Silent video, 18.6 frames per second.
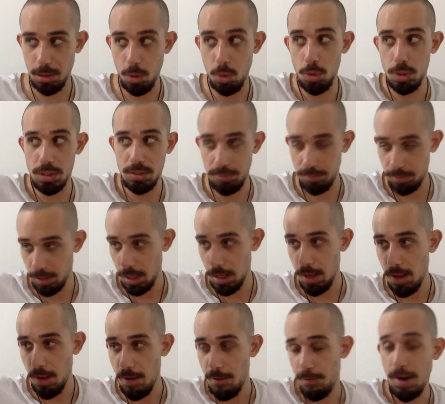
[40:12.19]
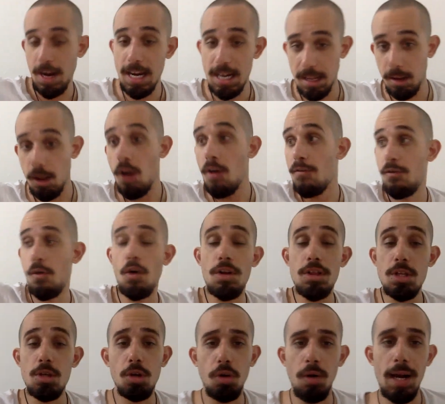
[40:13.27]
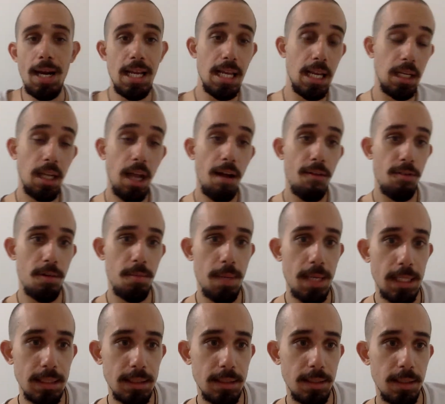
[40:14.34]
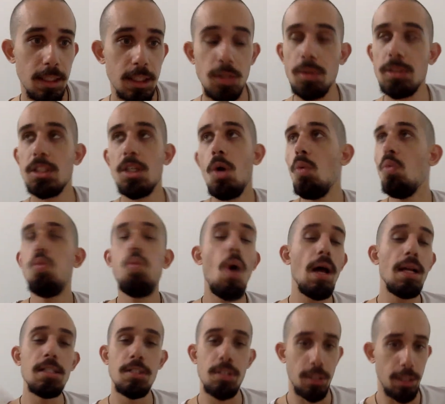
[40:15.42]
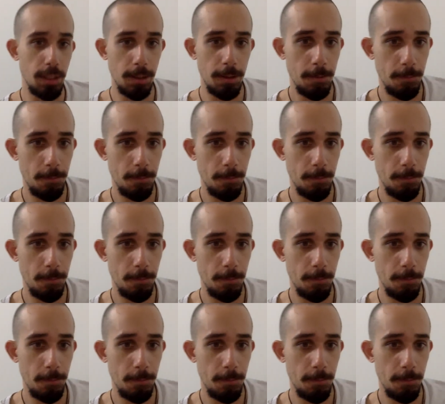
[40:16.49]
who is fighting for the Ukrainian government. So it's no wonder